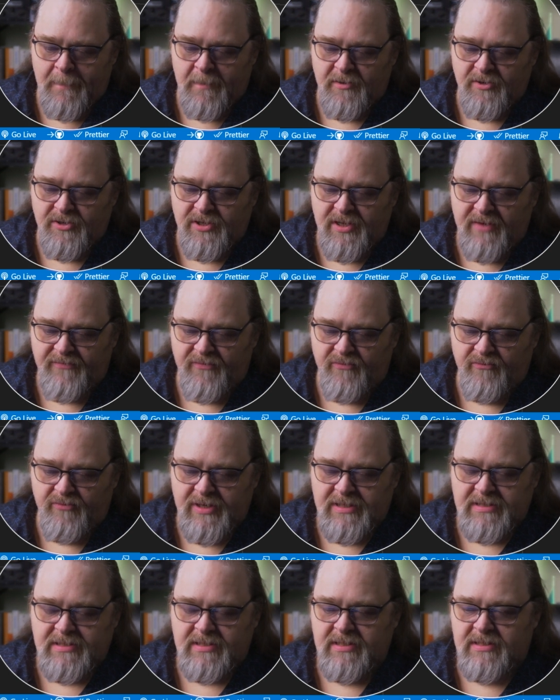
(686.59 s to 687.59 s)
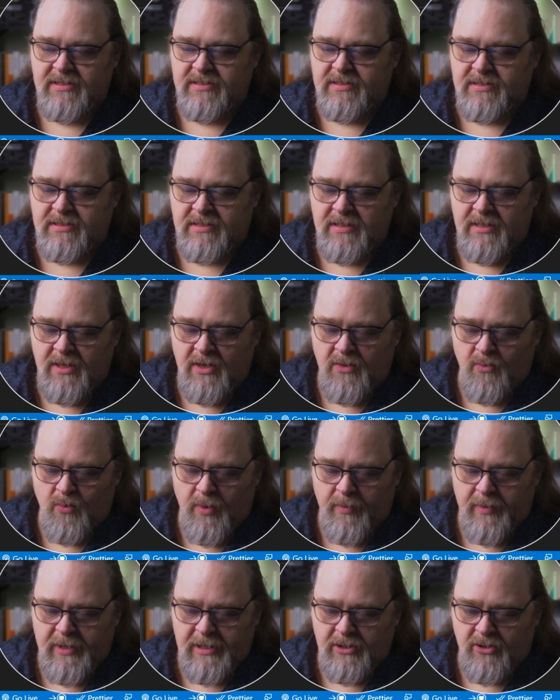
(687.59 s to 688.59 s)
The different reason is
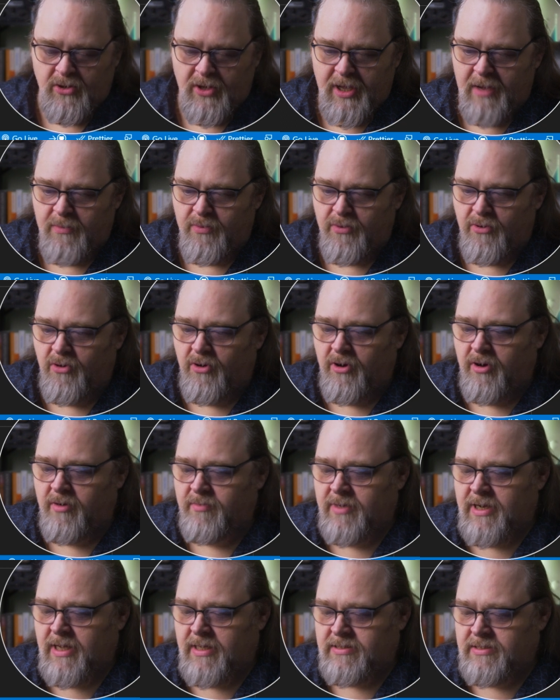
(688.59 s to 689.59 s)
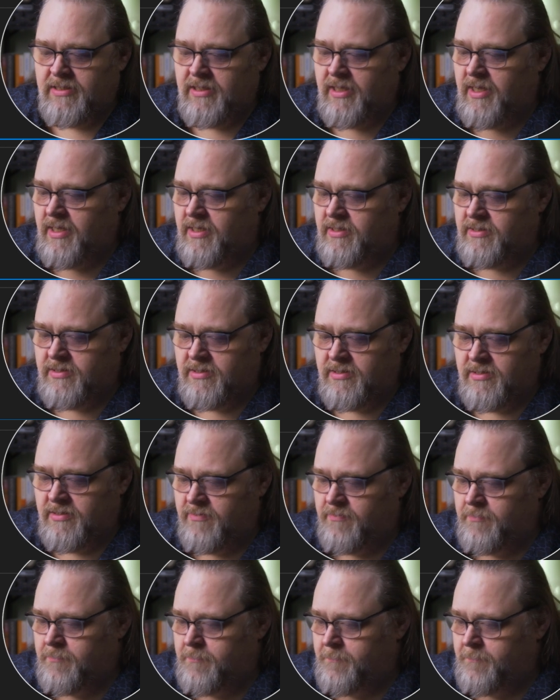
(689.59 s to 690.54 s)
when we look at program dot C S,